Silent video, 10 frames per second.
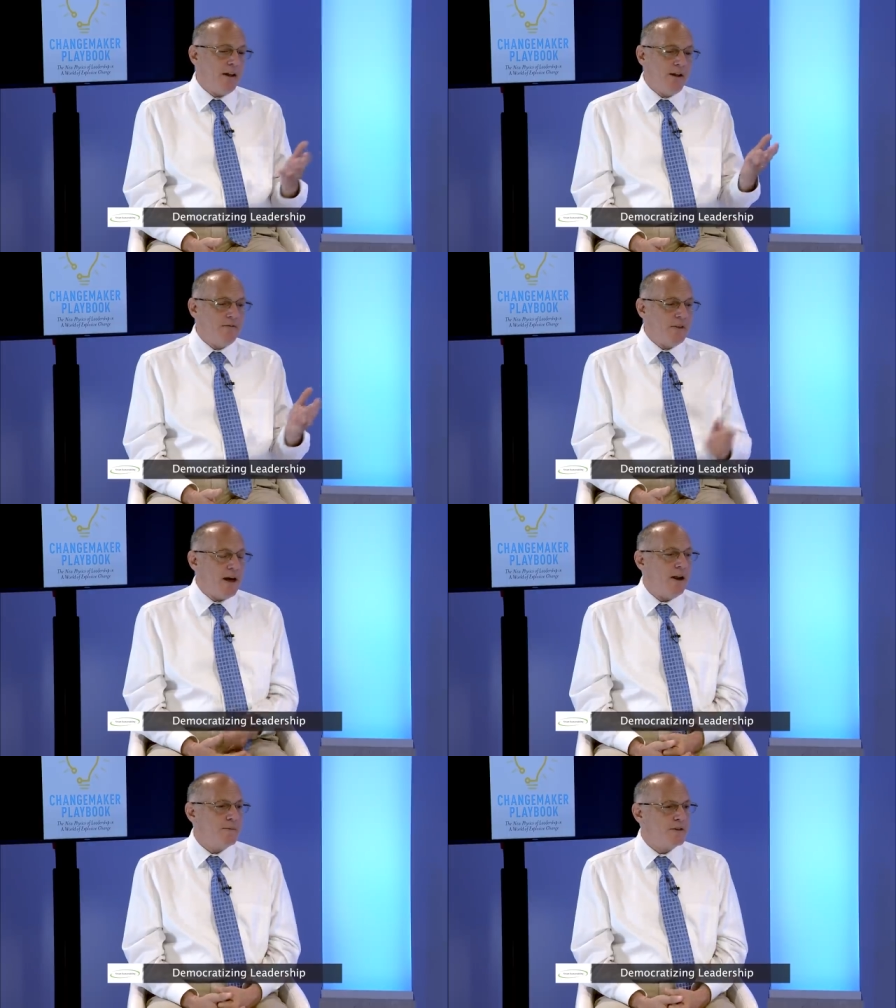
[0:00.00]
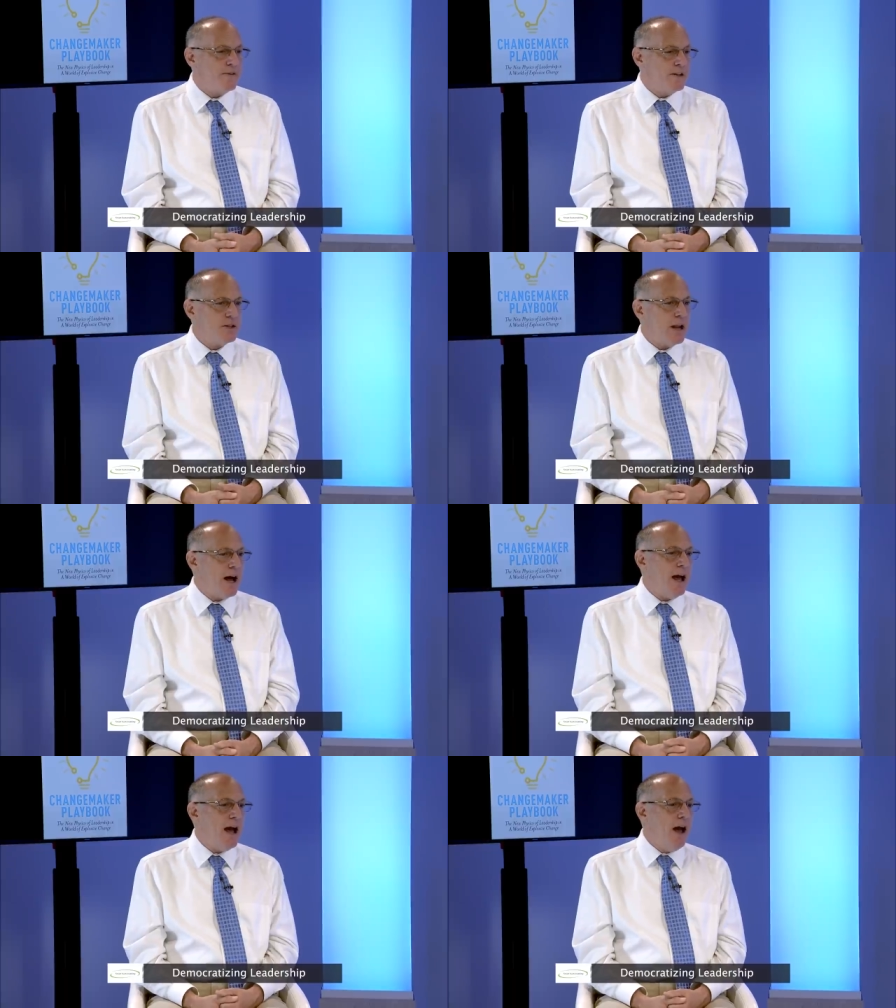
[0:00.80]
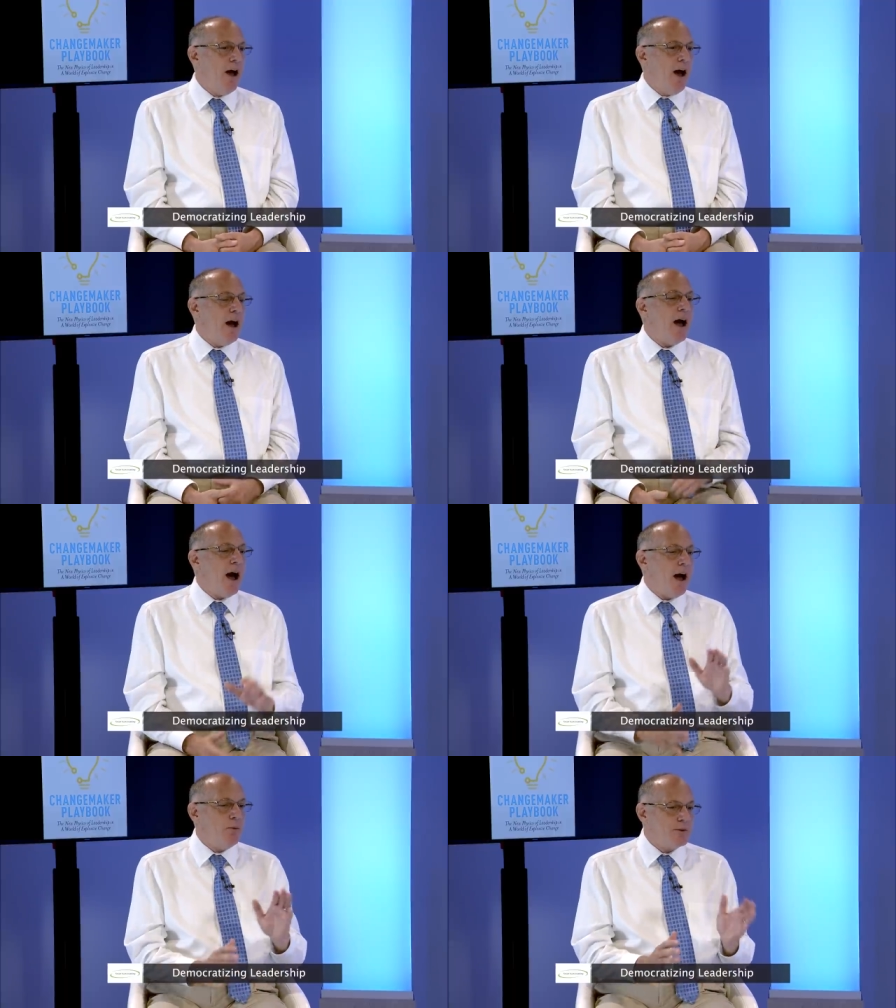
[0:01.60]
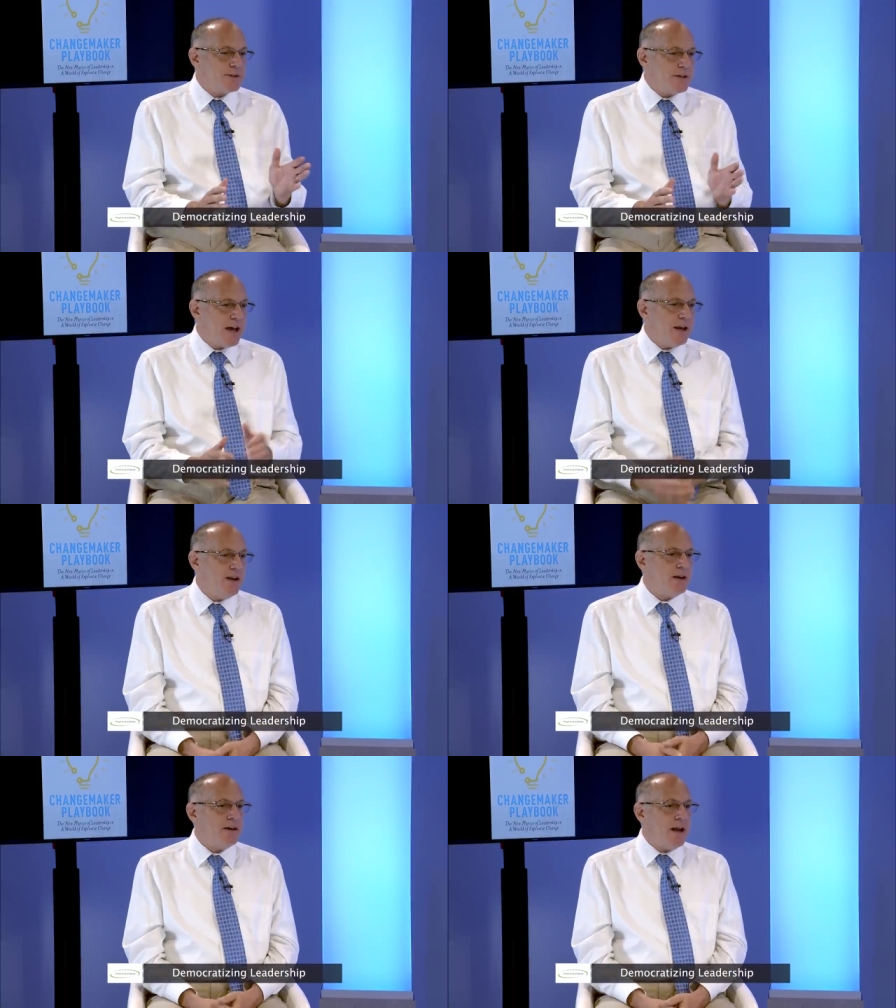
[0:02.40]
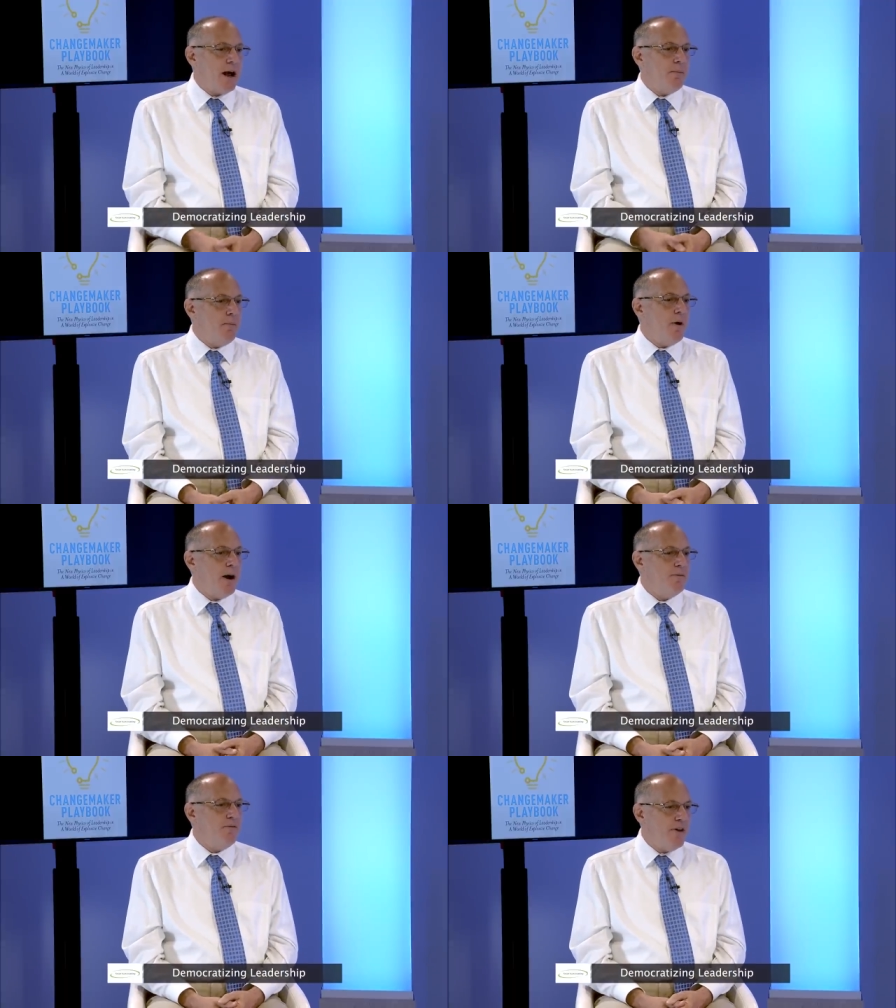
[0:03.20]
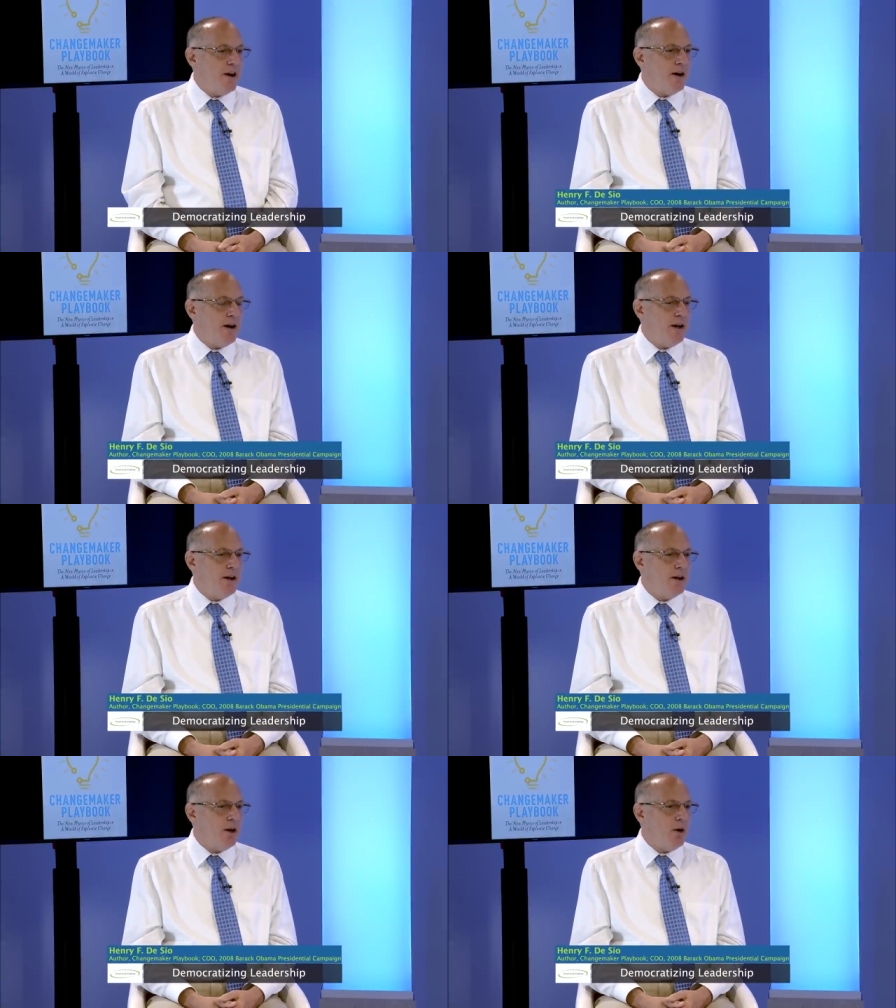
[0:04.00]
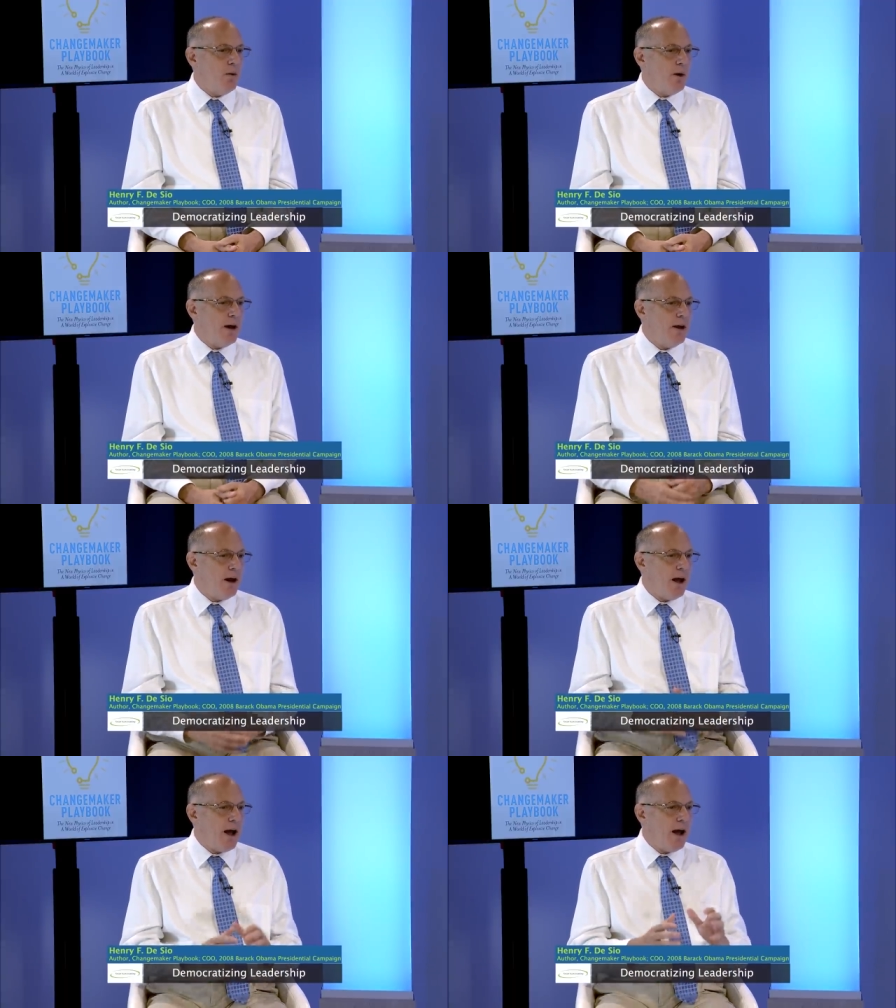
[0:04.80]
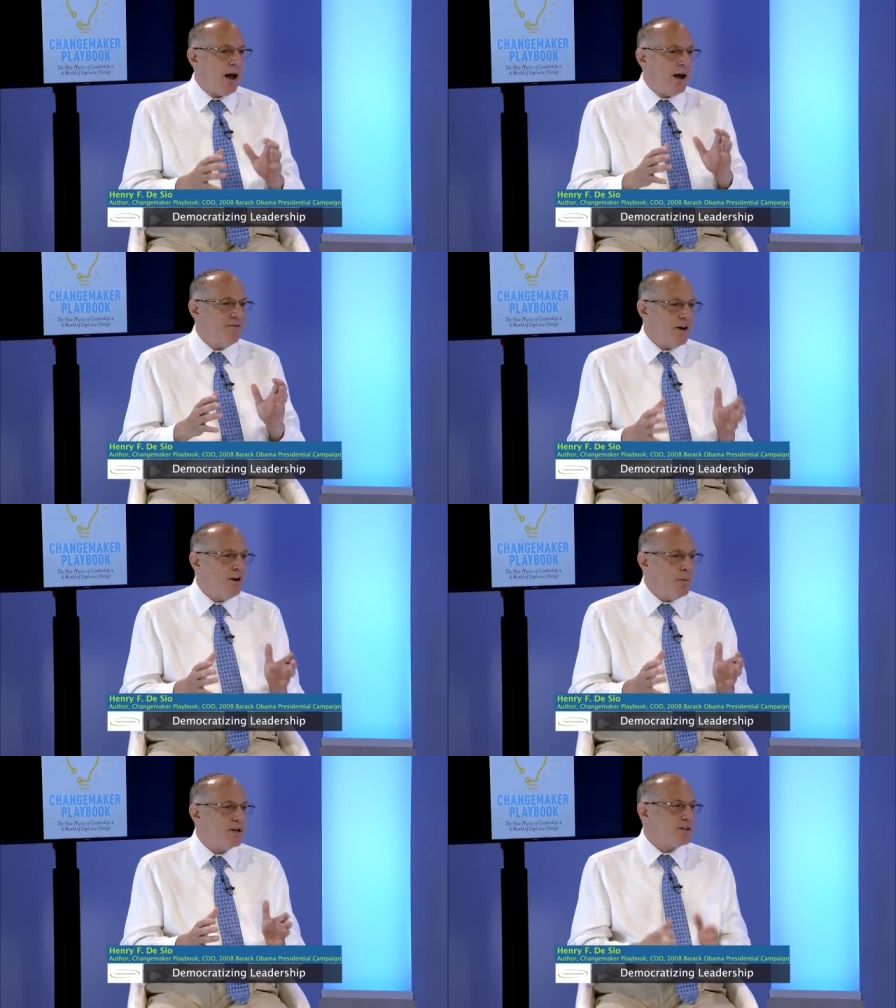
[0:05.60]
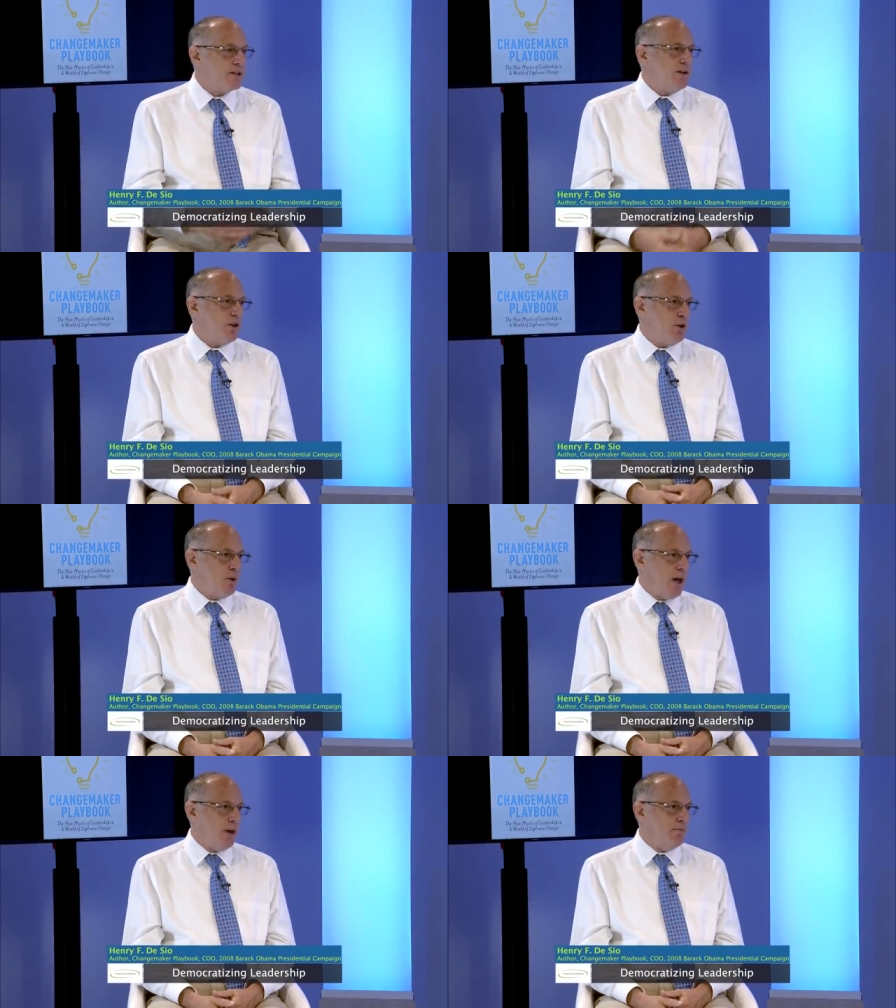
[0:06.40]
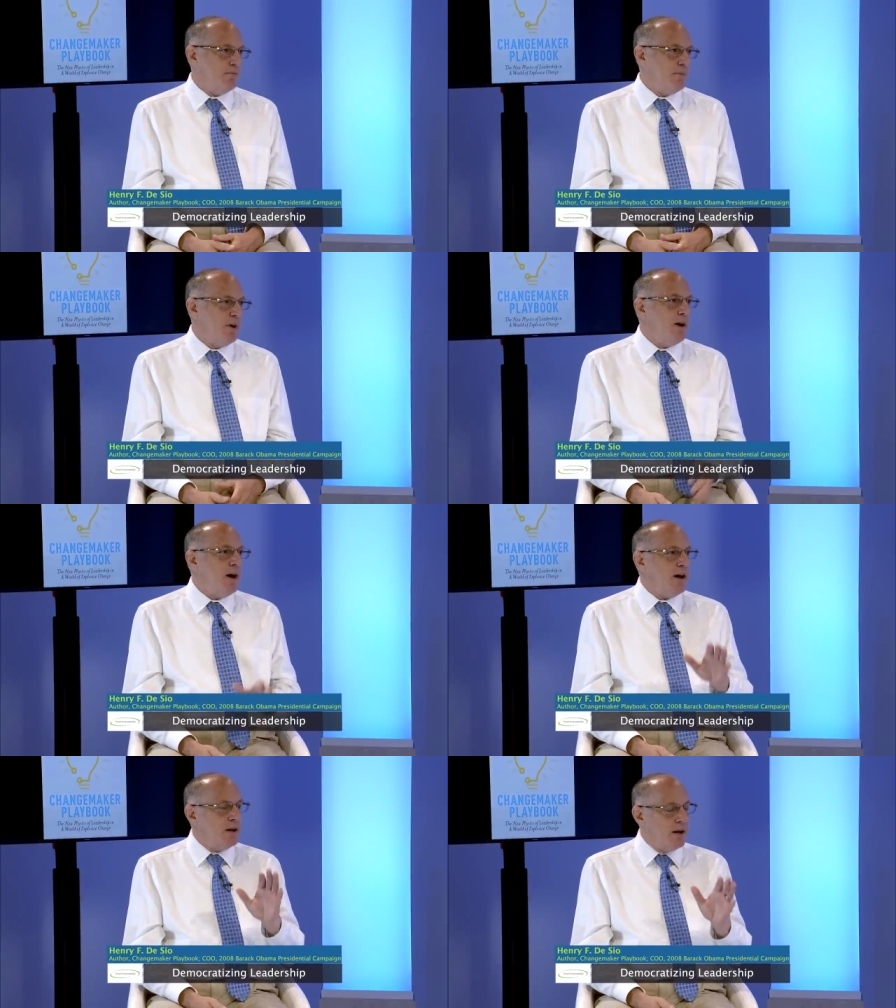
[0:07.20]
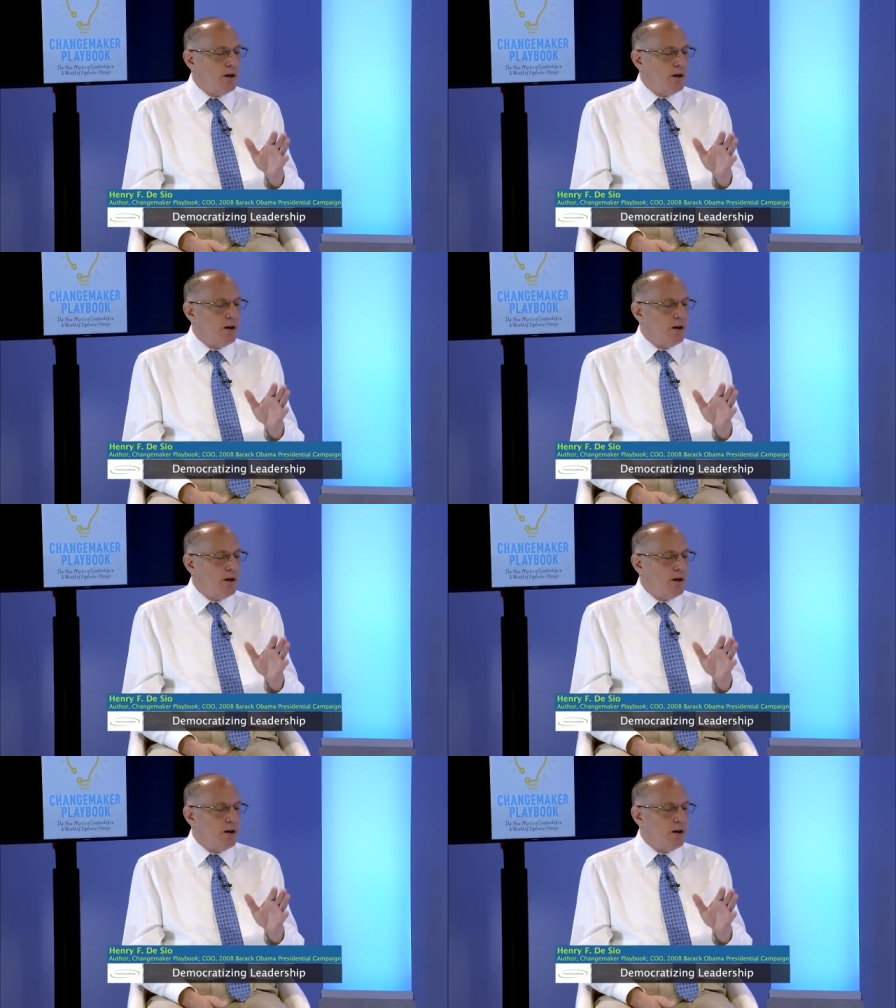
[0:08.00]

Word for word: love that observation i i will say nicolette i'm i'm very you know i, I, I very much see the new game mm -hmm.